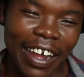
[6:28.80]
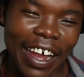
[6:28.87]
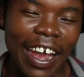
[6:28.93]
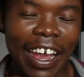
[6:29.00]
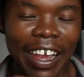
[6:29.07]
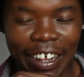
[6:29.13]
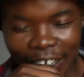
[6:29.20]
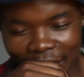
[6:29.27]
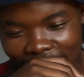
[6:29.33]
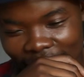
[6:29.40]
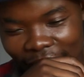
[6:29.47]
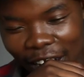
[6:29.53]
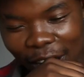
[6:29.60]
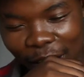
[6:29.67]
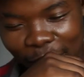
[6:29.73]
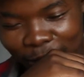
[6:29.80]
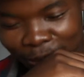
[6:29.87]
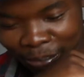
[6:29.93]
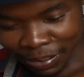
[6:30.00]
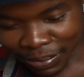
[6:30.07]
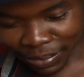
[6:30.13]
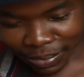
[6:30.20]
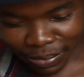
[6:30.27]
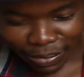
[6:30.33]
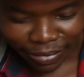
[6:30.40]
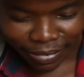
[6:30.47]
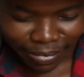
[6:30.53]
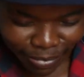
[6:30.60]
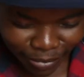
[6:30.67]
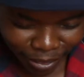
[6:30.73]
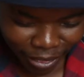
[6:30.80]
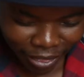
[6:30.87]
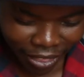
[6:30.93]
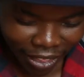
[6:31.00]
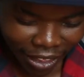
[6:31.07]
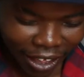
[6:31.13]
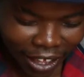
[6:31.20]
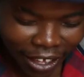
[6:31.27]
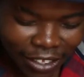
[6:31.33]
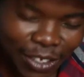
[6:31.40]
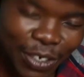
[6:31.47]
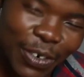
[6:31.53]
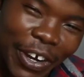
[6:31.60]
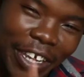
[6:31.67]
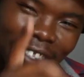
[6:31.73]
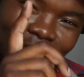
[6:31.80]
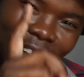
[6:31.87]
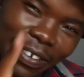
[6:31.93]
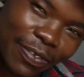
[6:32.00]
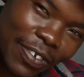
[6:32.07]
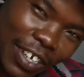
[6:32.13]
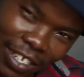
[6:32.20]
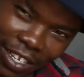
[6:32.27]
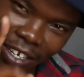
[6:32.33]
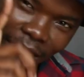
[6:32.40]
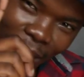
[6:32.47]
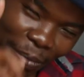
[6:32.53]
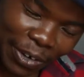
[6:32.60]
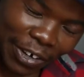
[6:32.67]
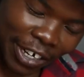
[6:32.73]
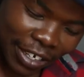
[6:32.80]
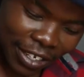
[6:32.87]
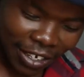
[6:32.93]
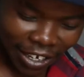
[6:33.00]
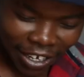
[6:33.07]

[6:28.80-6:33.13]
Alright, to rate it, firstly, let me rate.